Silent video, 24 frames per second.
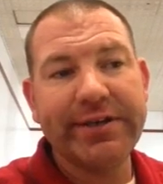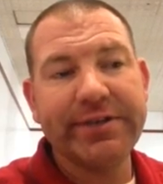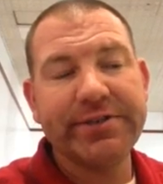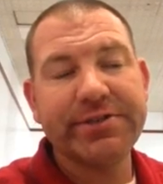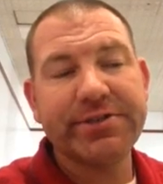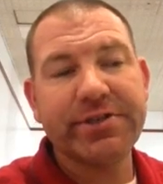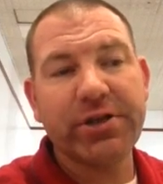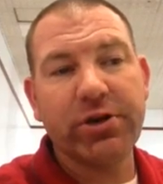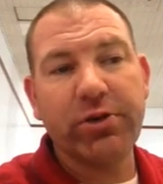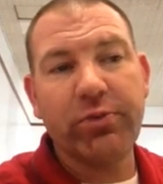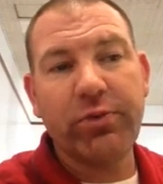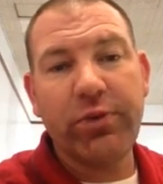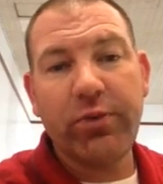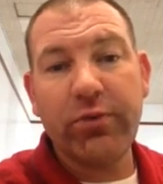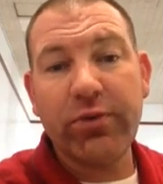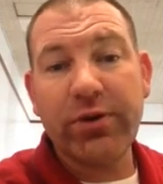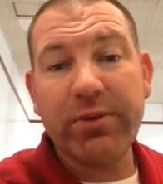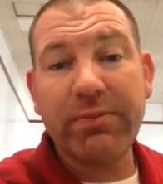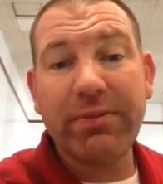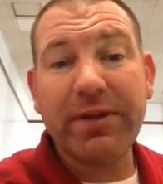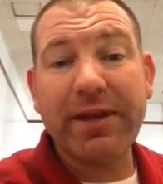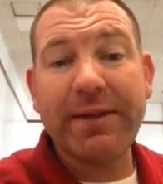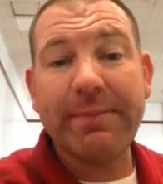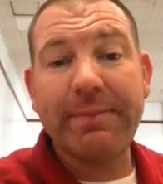So we want
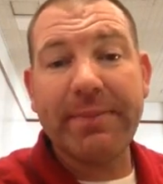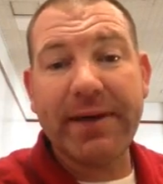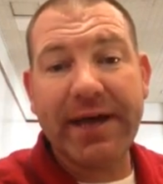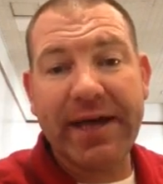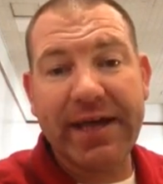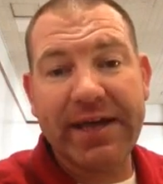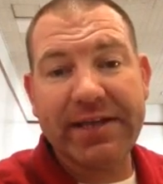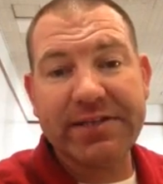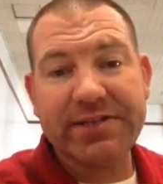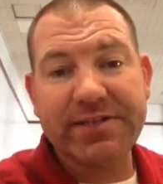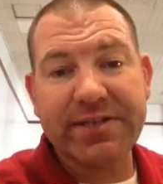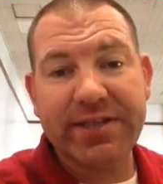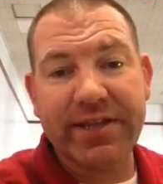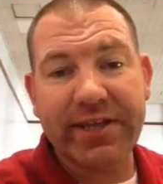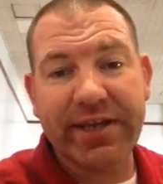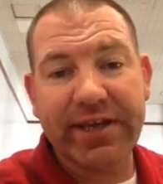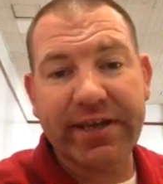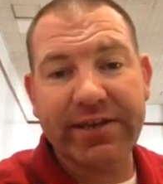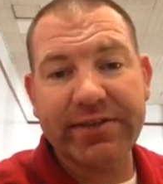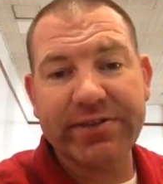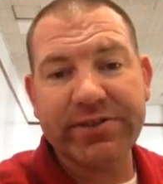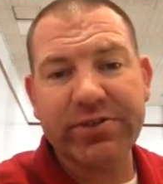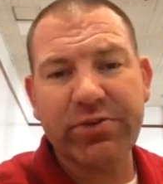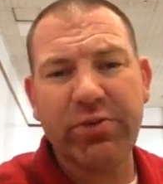to play past
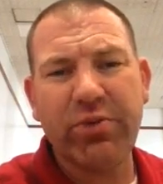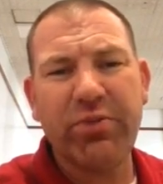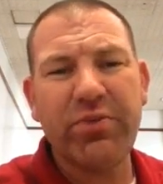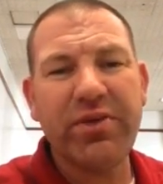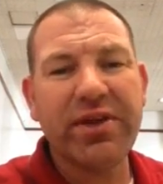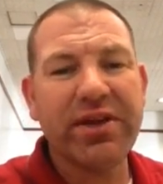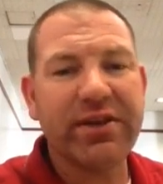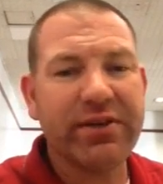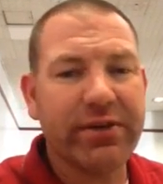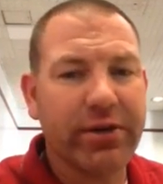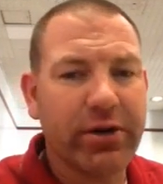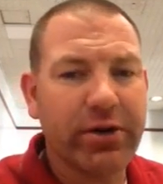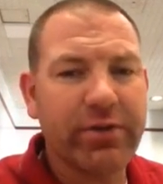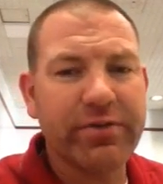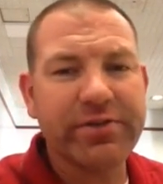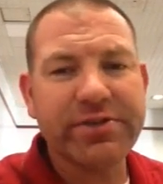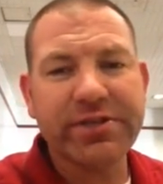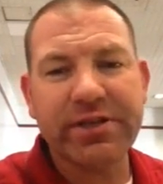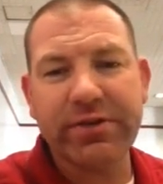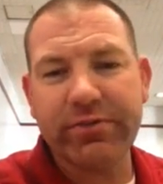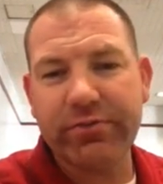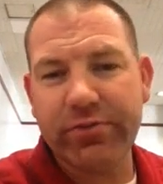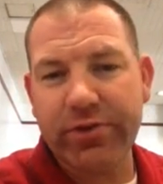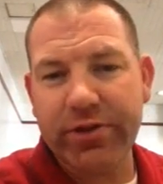that. So when we get
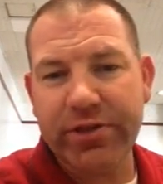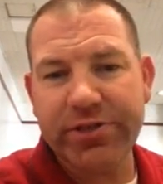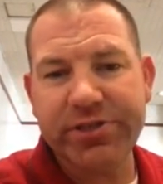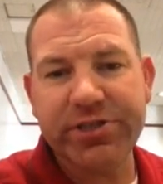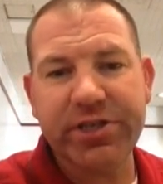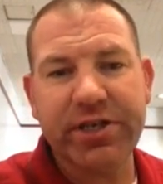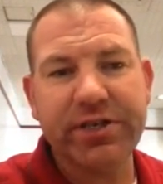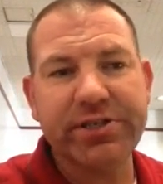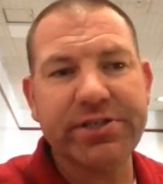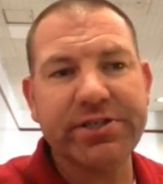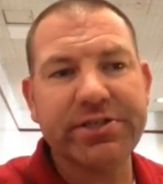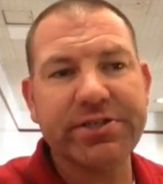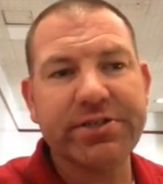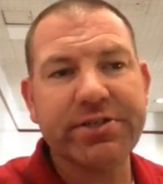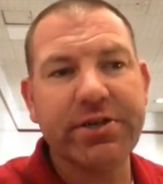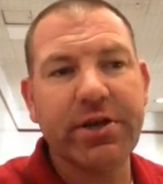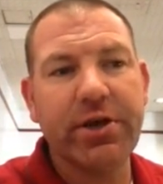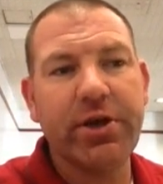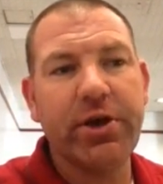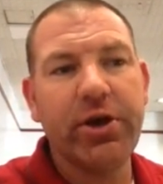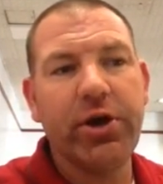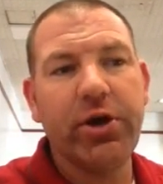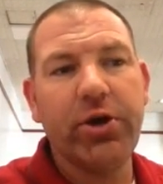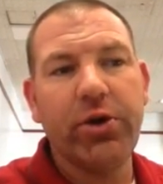nervous, get in front of the judges,
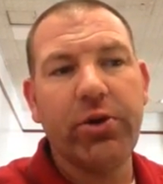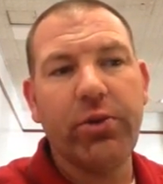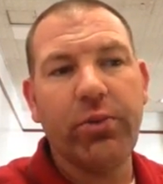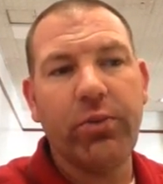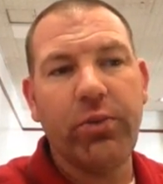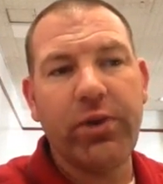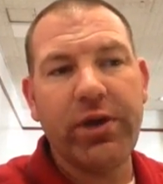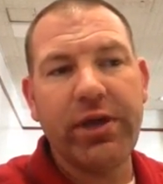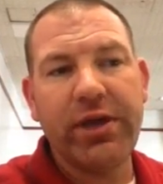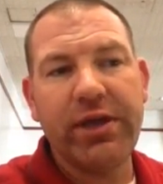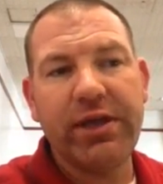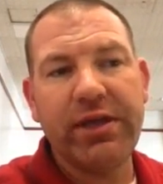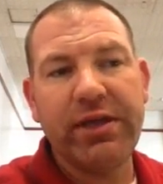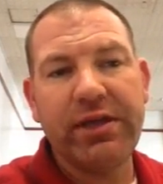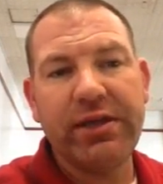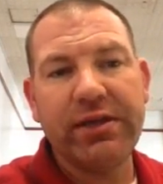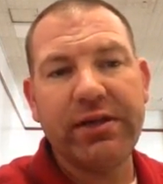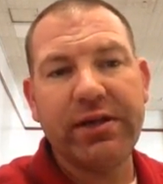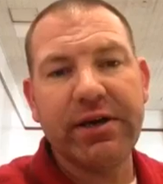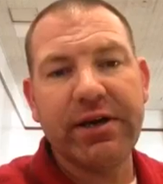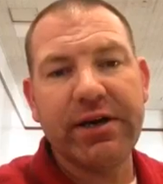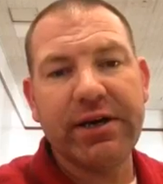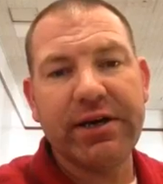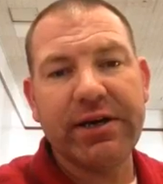we
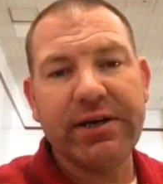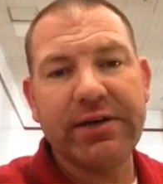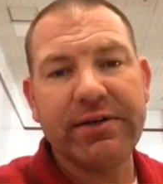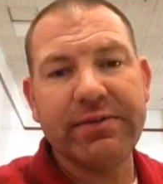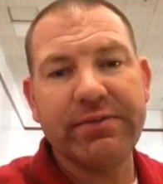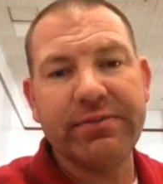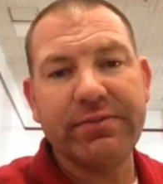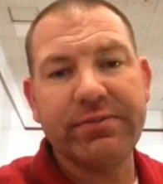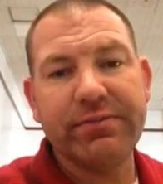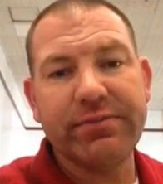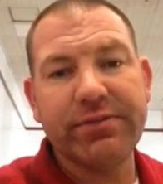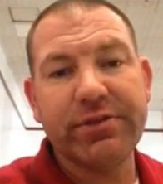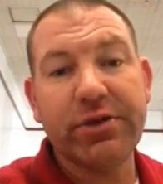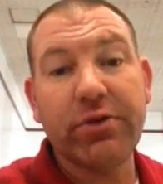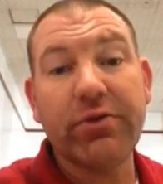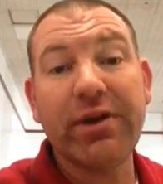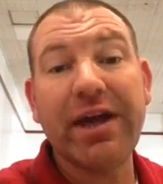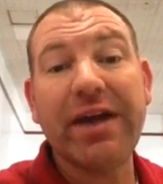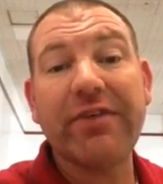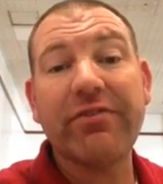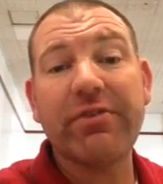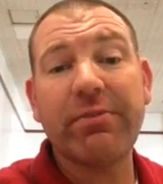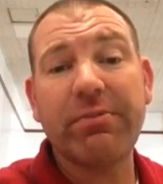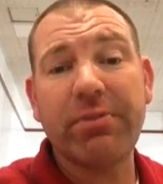don't
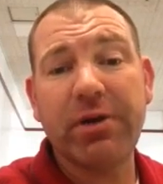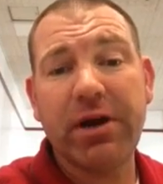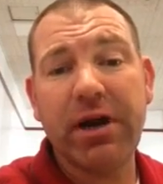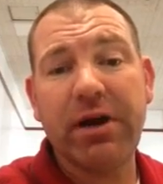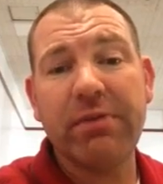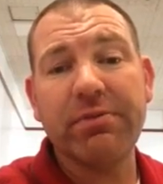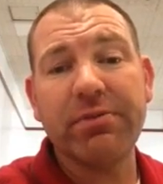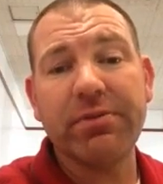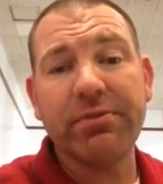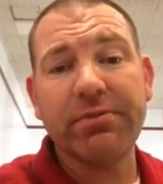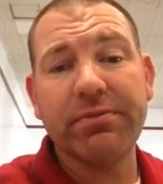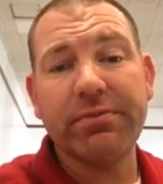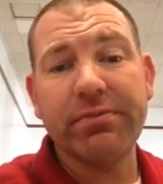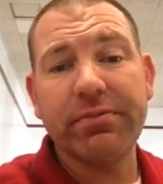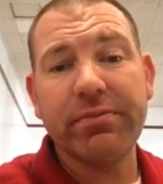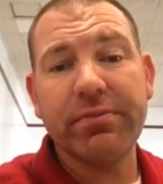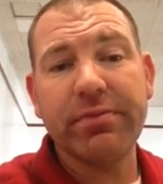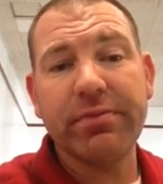have a problem